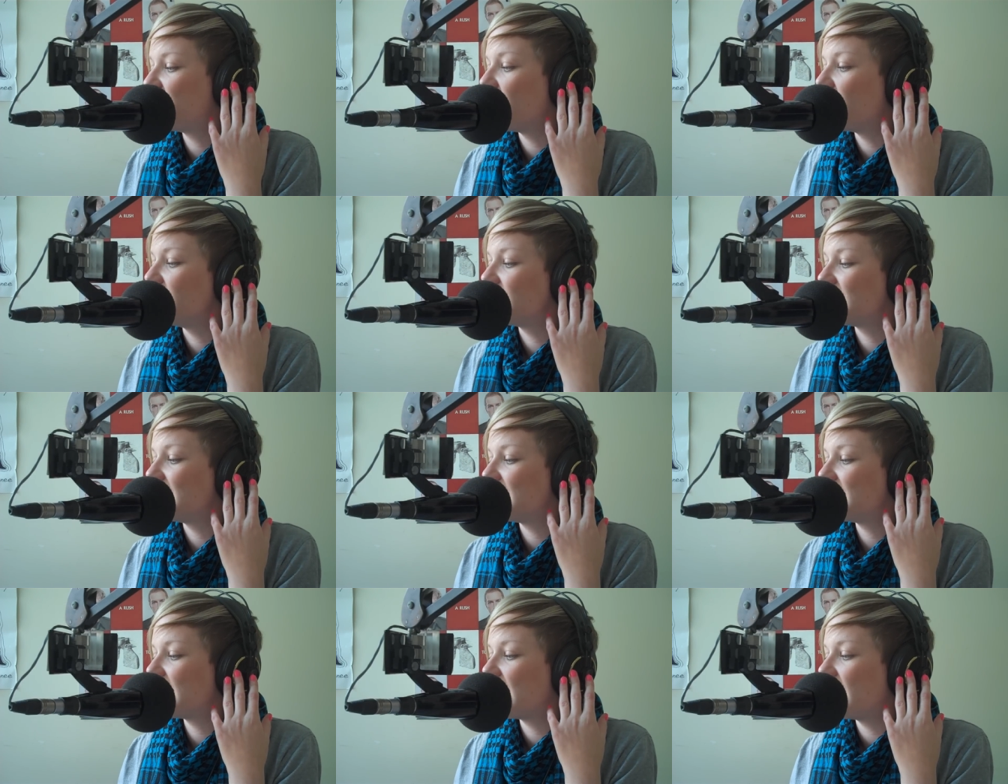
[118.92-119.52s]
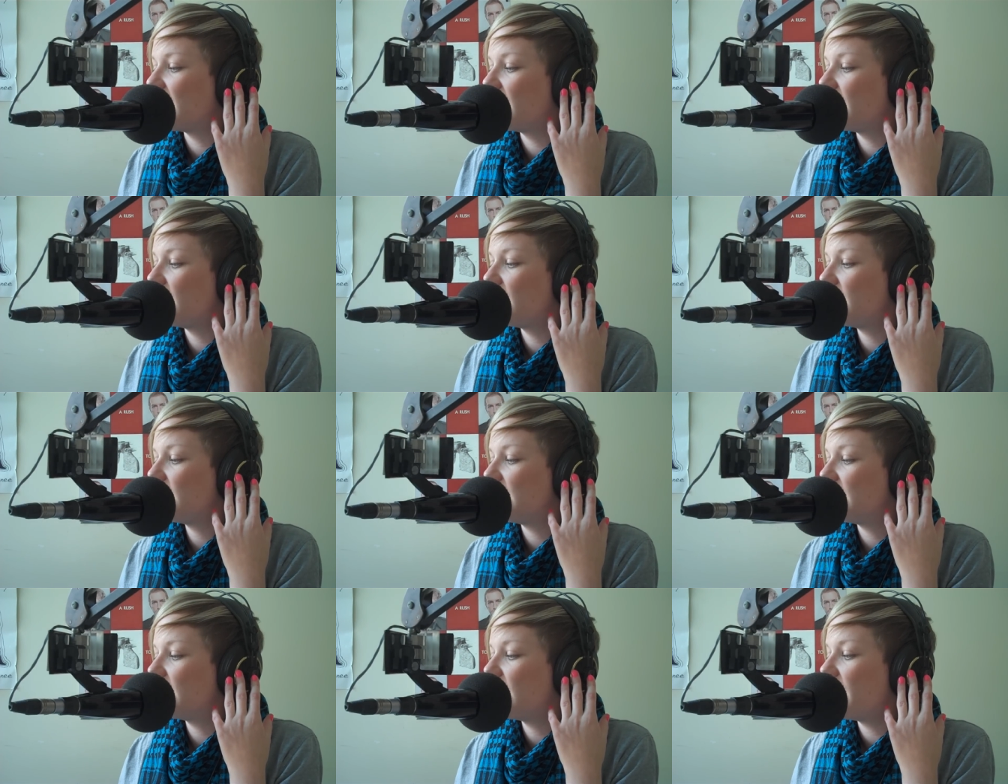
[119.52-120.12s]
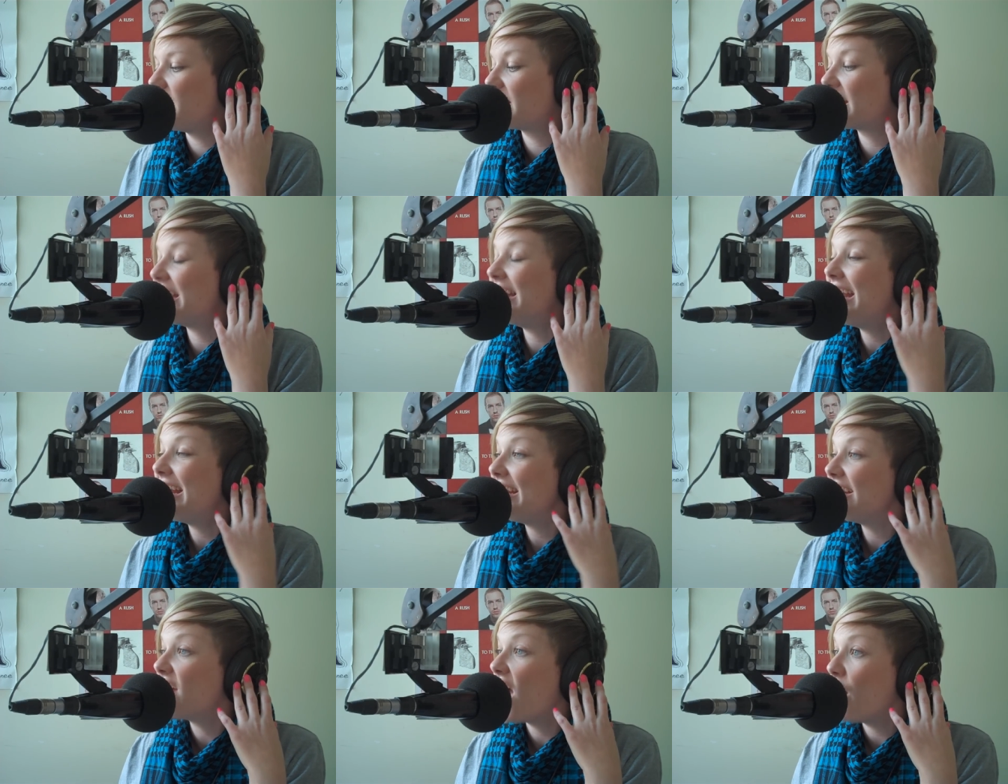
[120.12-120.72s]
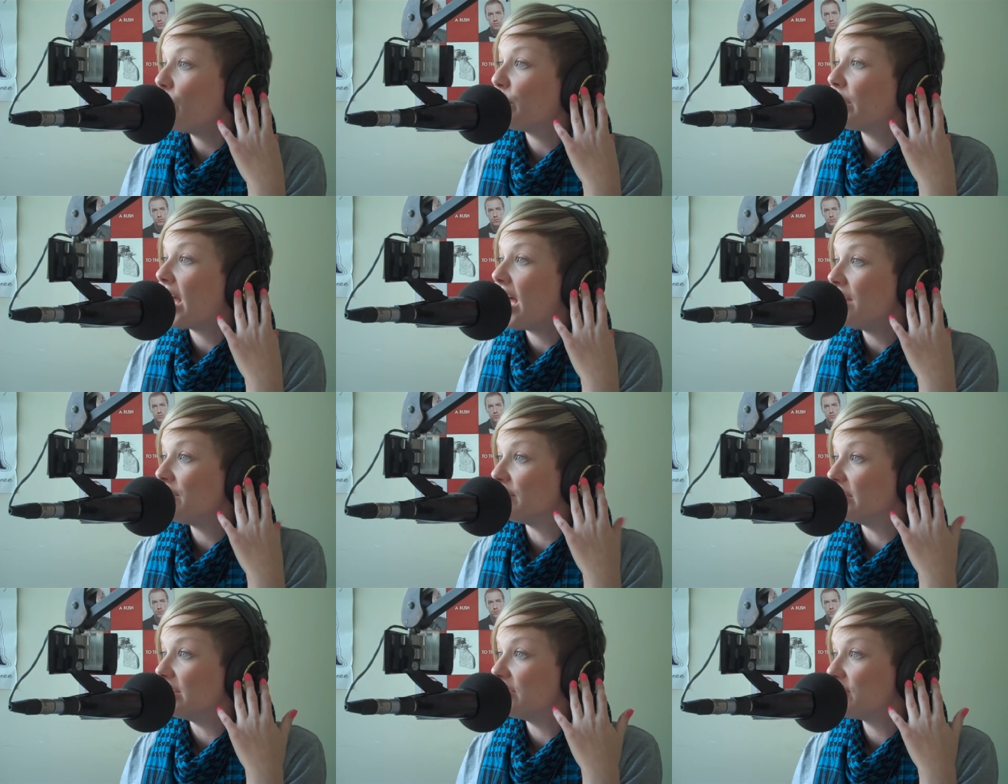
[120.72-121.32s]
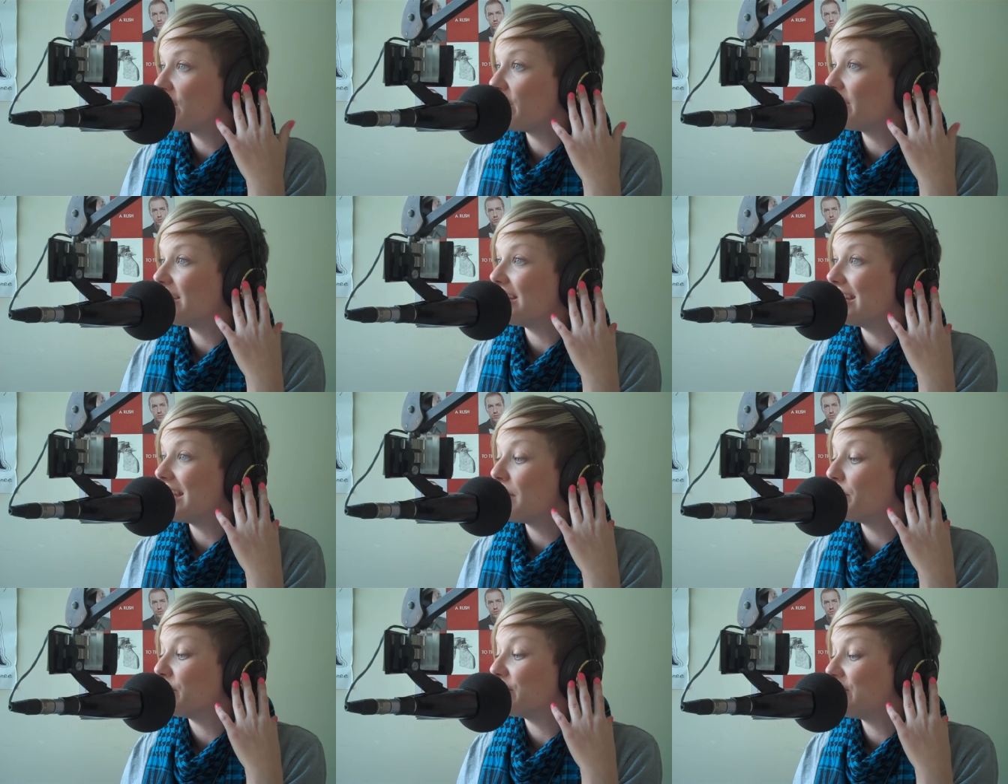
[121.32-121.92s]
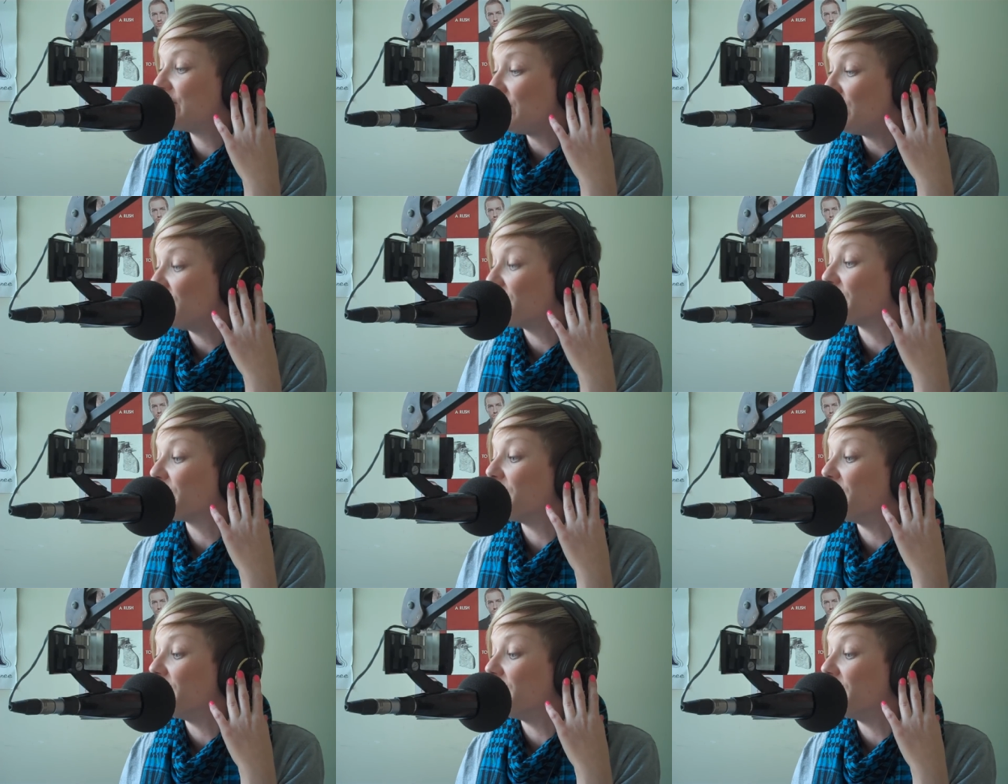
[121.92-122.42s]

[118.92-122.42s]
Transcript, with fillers: the charts. It uh, in uh, the Canadian Hot 100. It charted mm. at number two